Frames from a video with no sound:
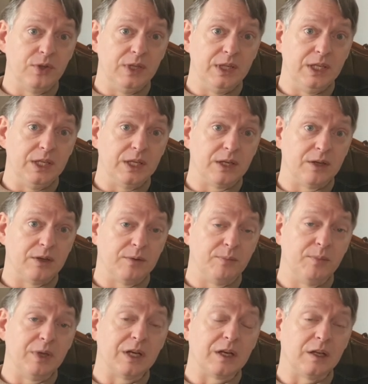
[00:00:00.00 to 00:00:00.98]
the um,
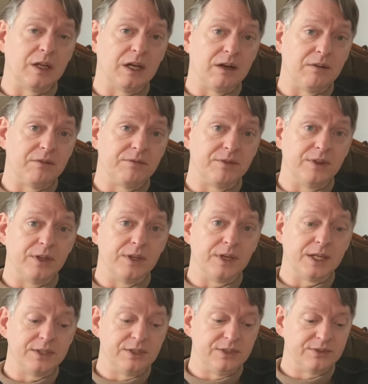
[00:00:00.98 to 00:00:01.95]
middle of the
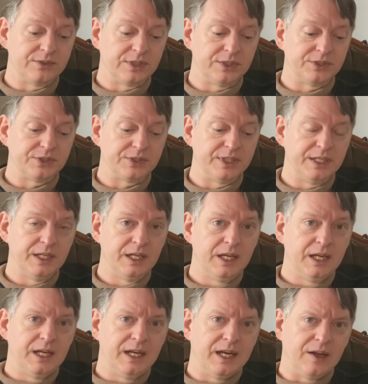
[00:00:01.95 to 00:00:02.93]
19th century.
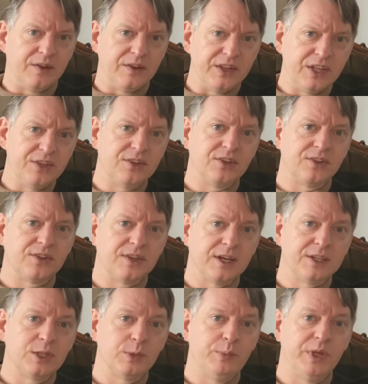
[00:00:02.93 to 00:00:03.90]
Now, this is
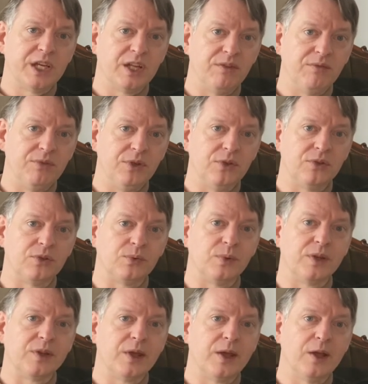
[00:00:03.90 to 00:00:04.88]
not to be confused
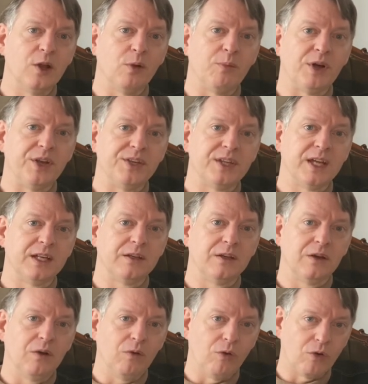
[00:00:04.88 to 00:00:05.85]
with El Montand
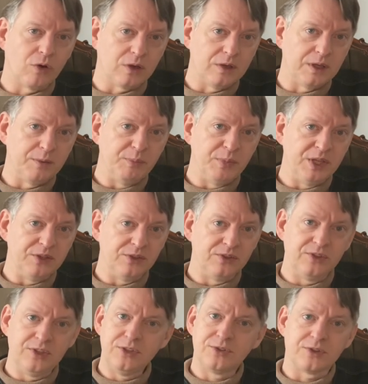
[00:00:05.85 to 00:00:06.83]
and Locle
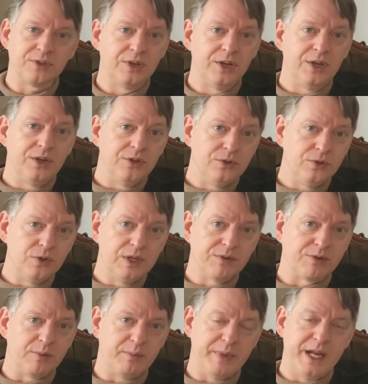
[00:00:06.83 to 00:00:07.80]
pieces. These are two
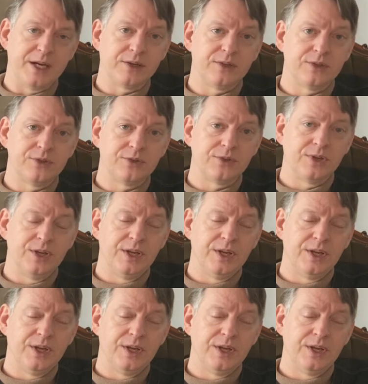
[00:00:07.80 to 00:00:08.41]
different makers,